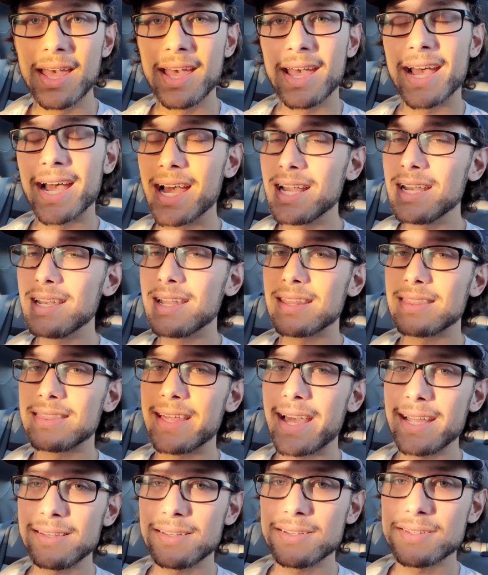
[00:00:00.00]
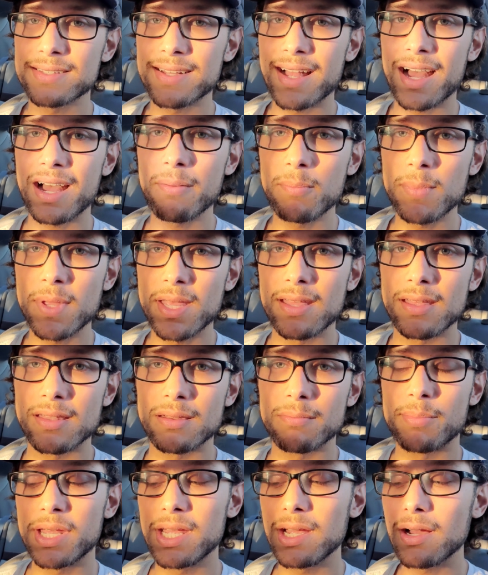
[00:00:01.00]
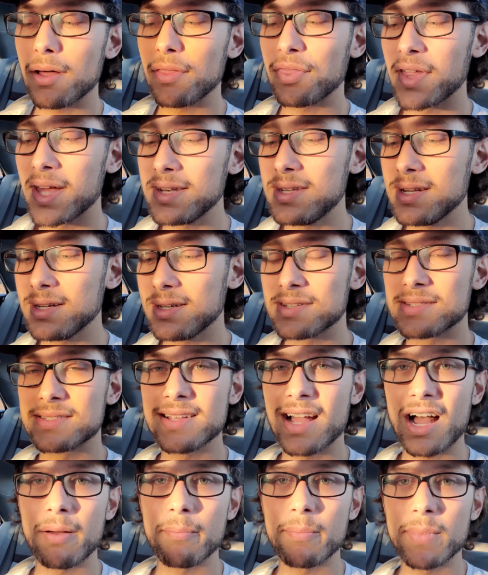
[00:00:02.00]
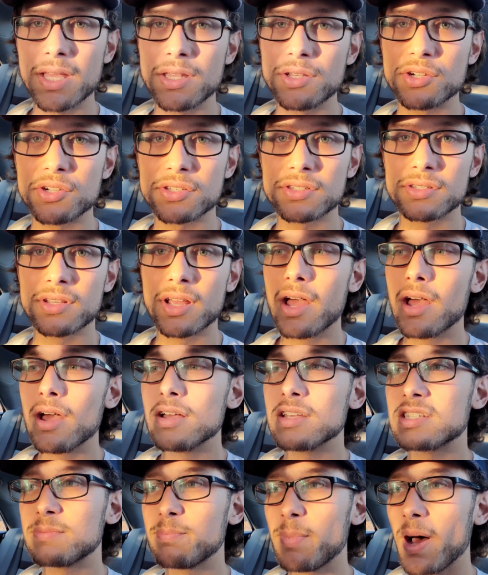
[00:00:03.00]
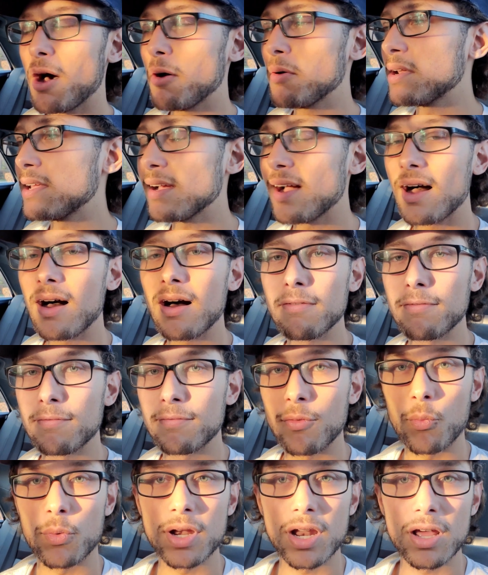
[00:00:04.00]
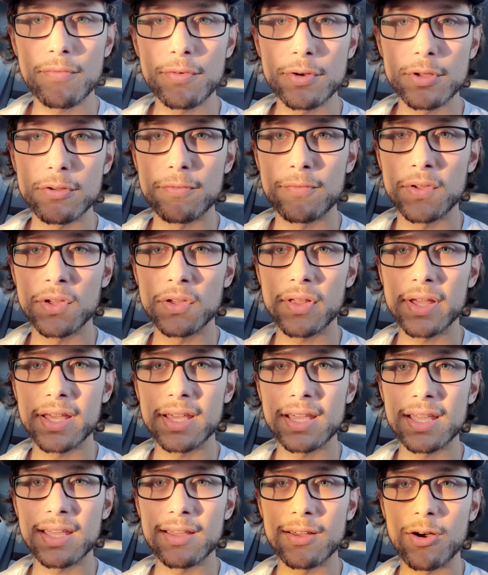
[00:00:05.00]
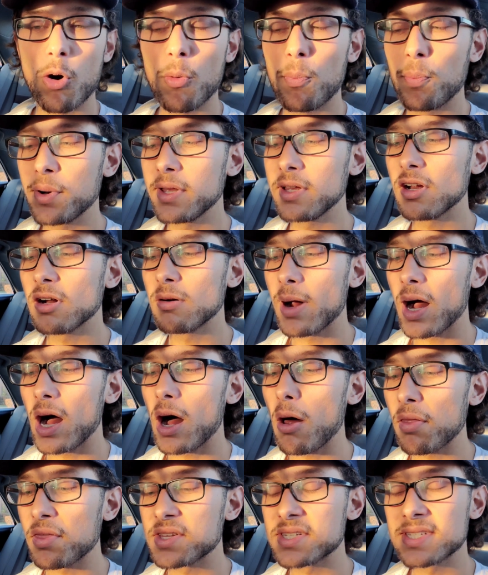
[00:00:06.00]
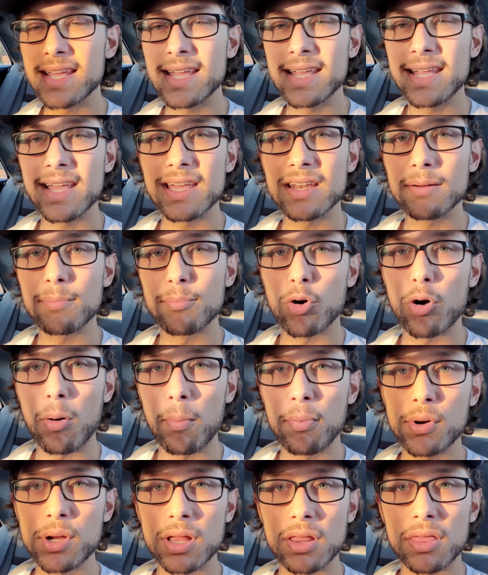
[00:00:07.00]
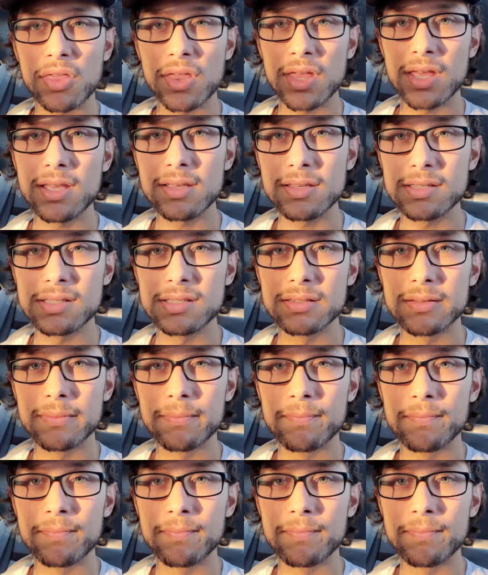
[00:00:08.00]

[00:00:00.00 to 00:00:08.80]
And that does not mean, being authentic does not mean just spouting off whenever you feel like it, opening your mouth, saying inappropriate things,